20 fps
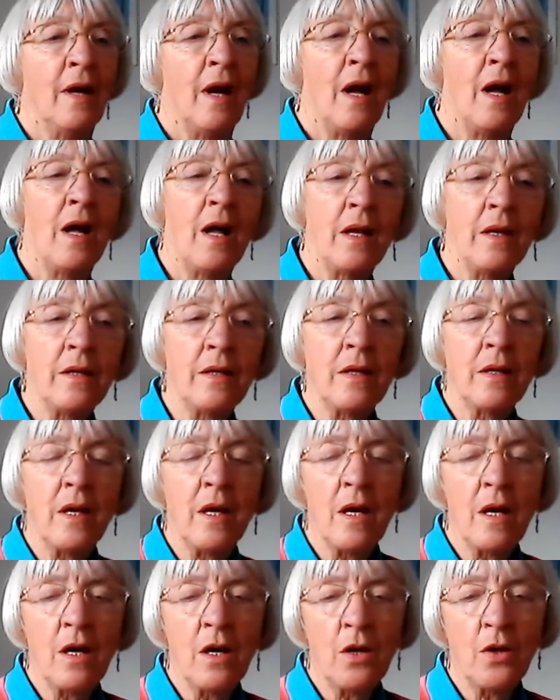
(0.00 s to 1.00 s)
And
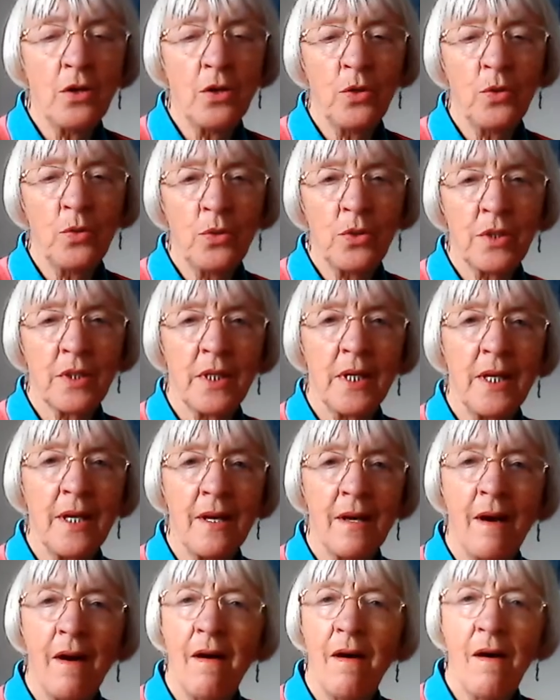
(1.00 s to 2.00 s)
now you
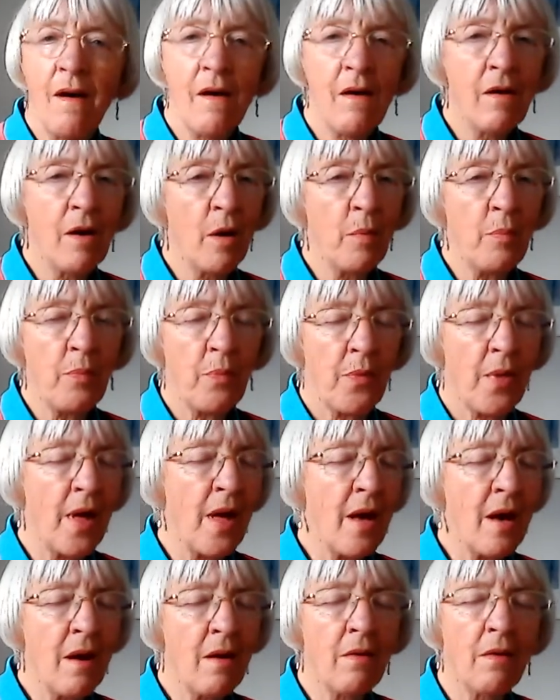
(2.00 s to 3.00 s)
see her up
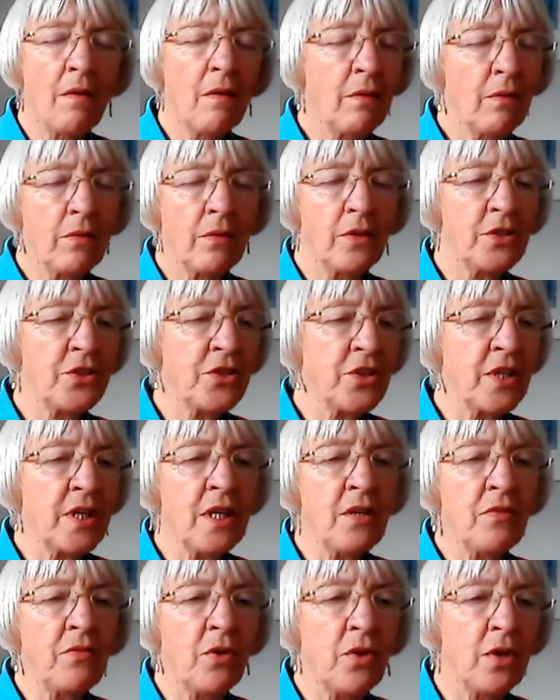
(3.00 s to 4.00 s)
there on the
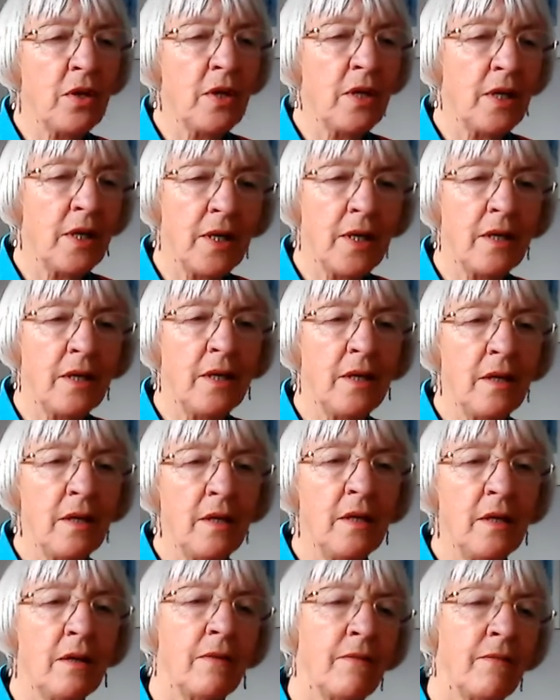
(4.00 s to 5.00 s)
TV,
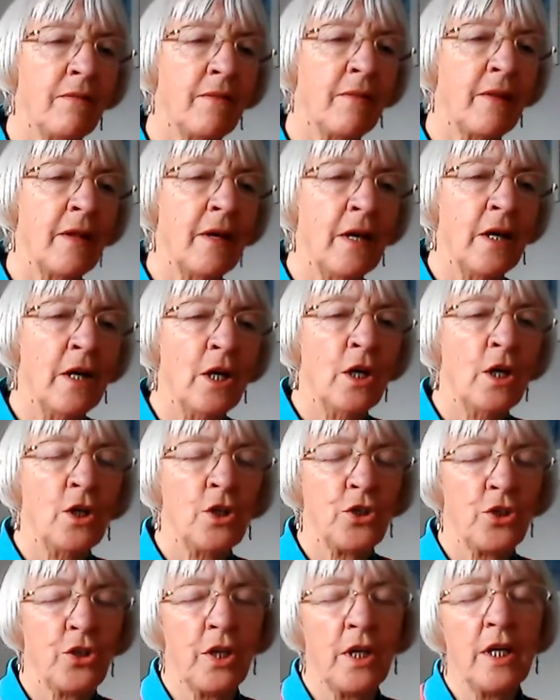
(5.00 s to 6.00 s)

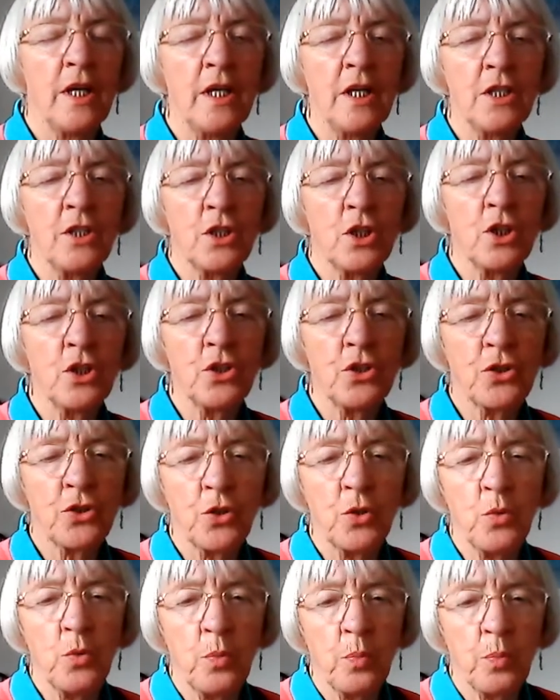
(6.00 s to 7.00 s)
she's a
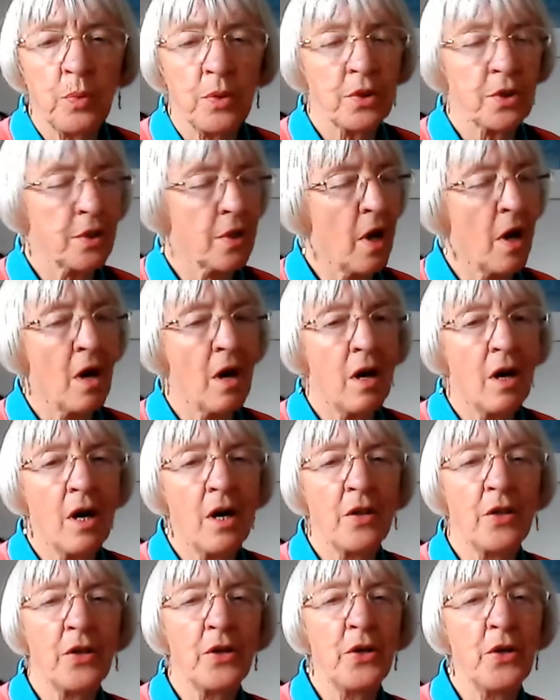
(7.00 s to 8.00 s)

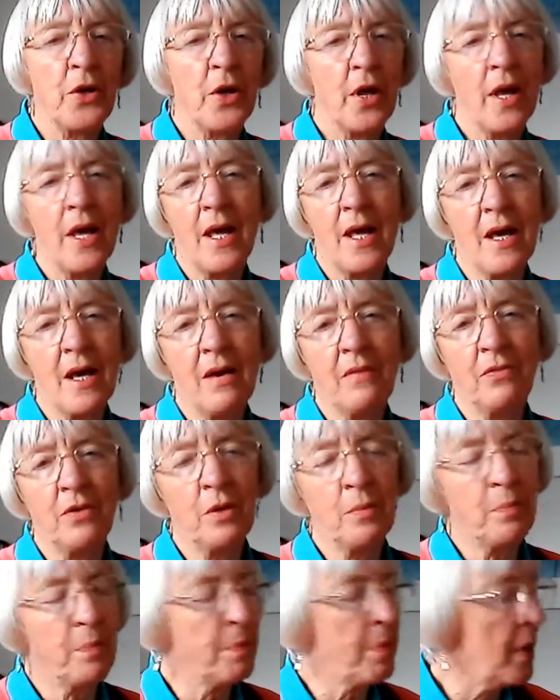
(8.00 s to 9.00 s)
superstar that
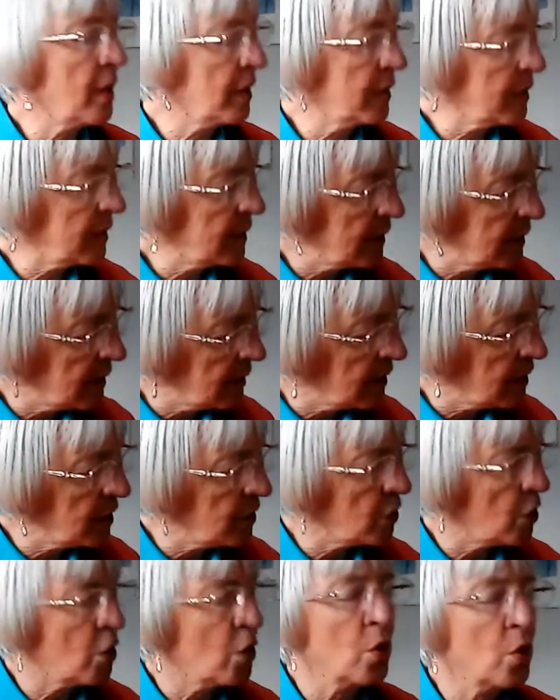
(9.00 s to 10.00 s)

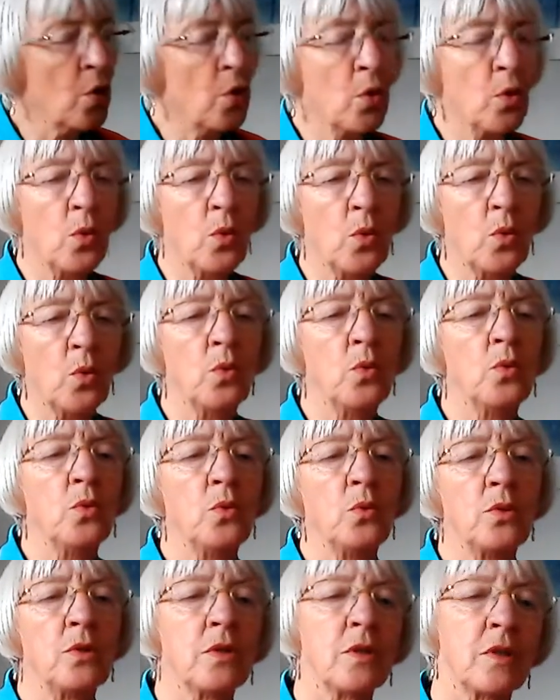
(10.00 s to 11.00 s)
everybody
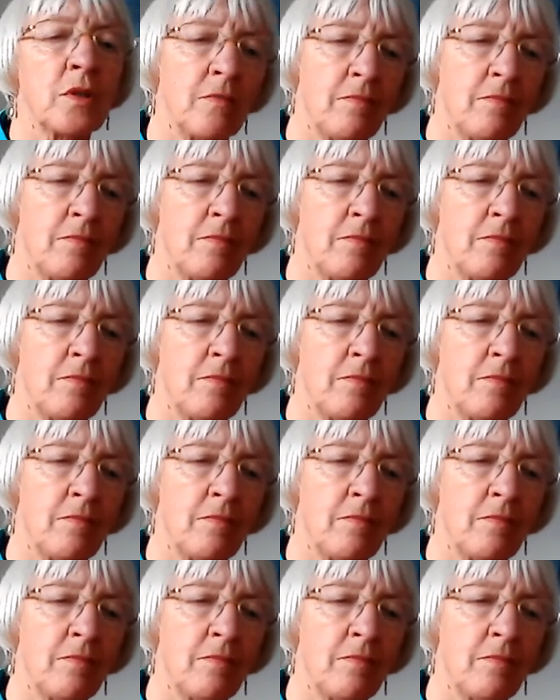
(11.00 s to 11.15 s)
knows.